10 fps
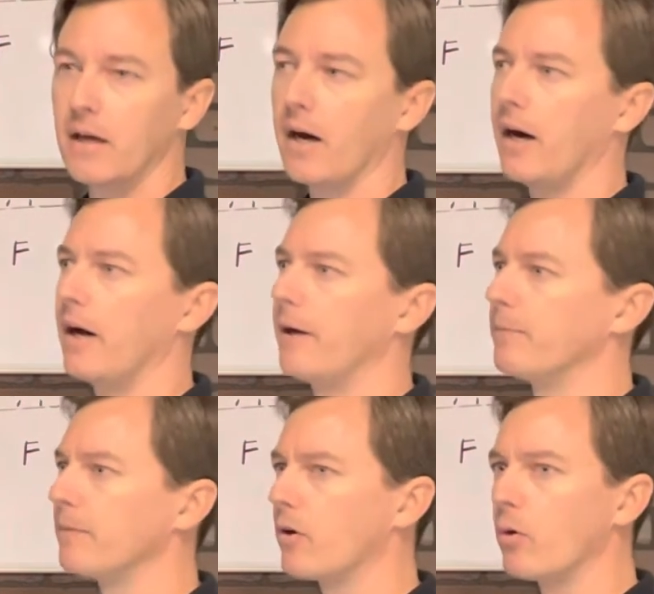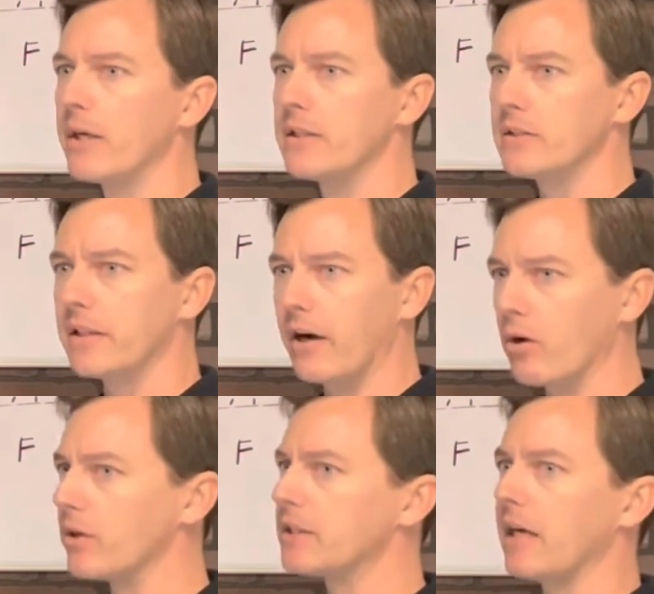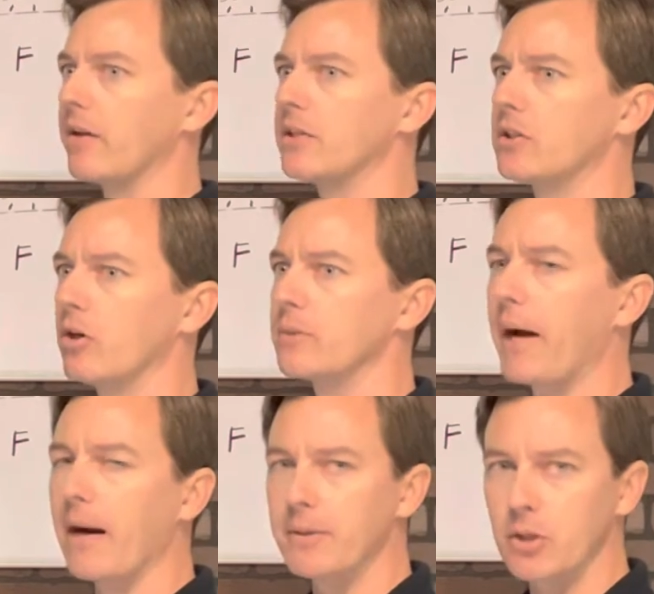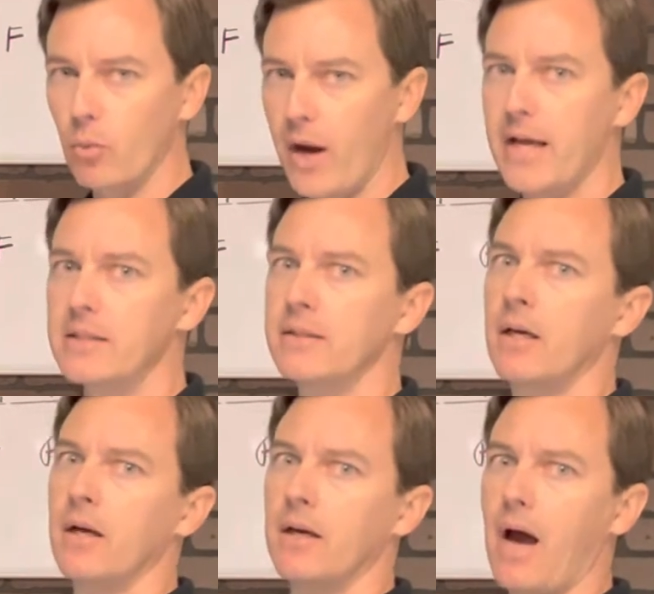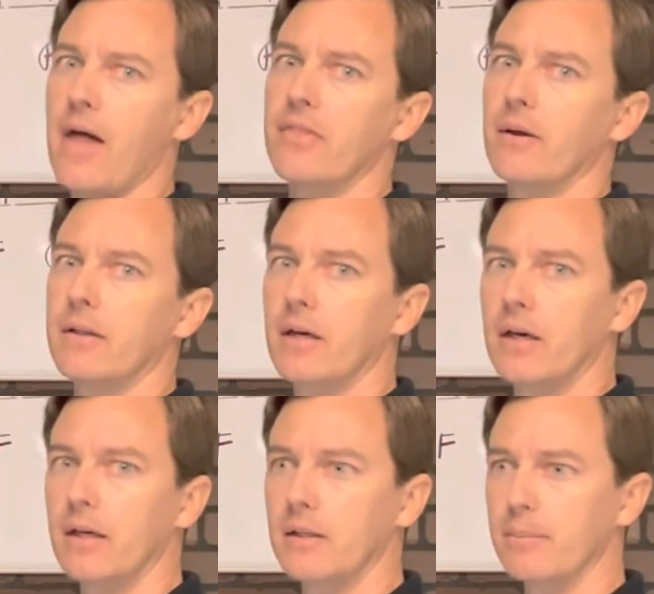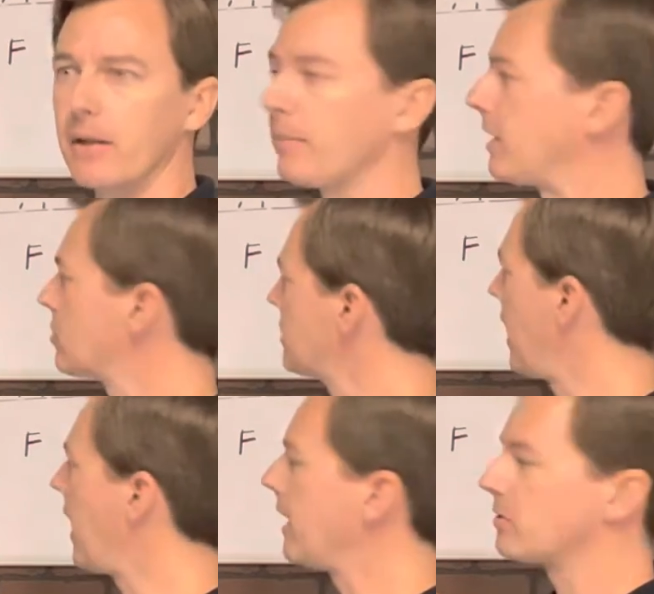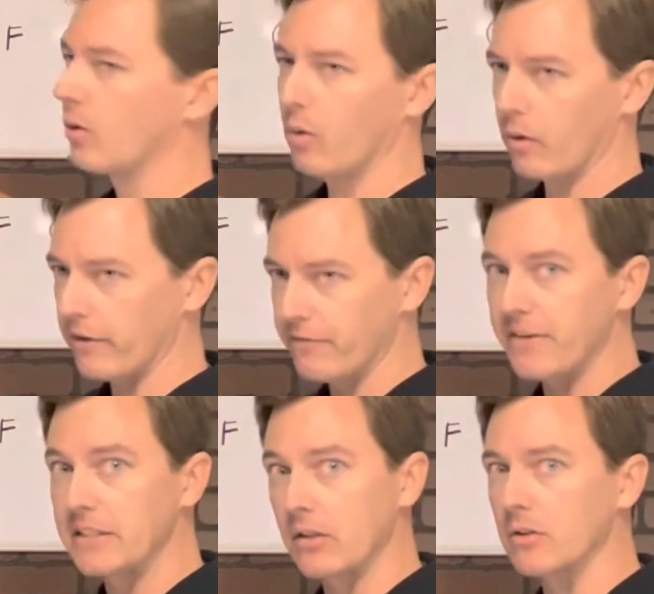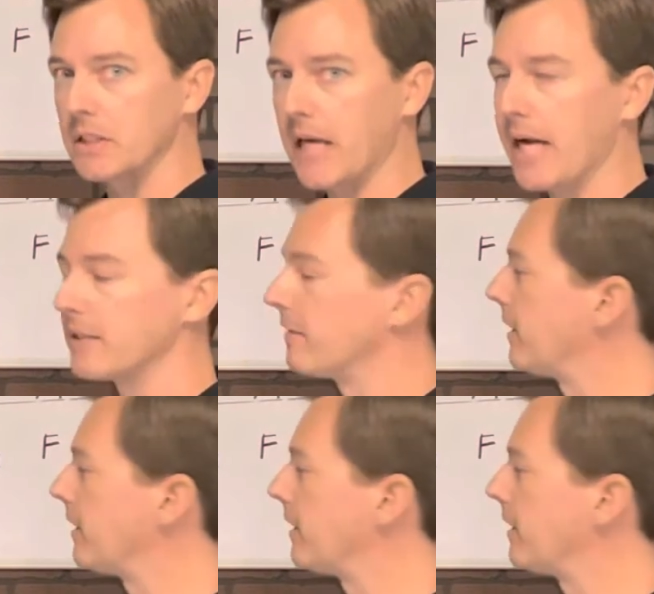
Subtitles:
They're always selling stones by how much it weighs, not the millimeter size or the physical size of